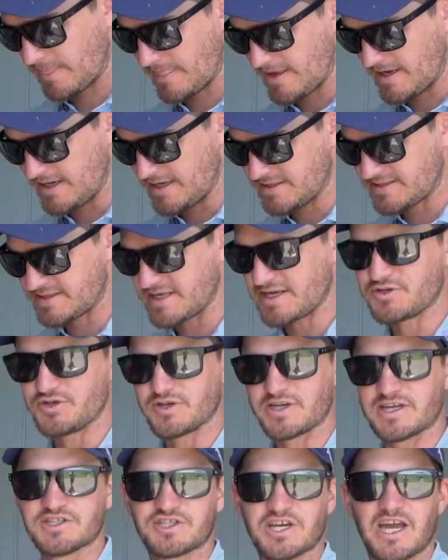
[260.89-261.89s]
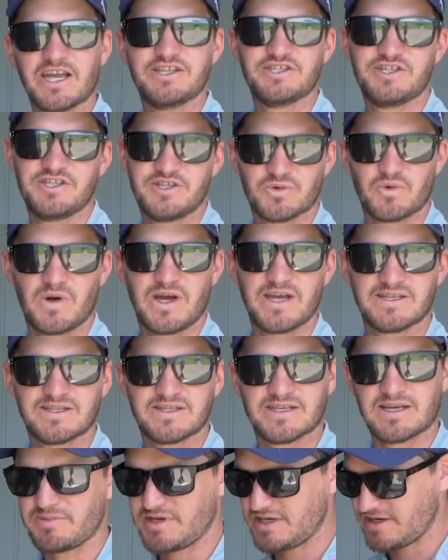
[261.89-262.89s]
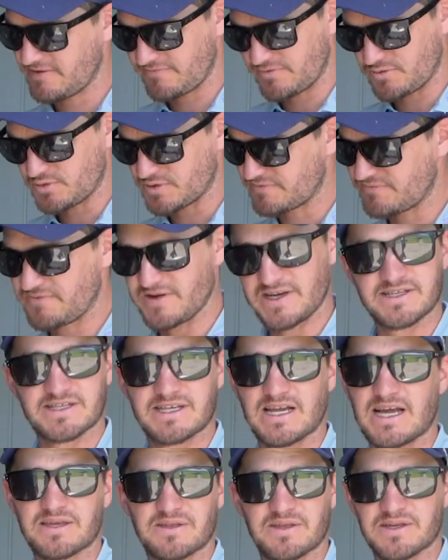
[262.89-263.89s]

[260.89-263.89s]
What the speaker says: is that you can change these weights. I mean, if it was fixed like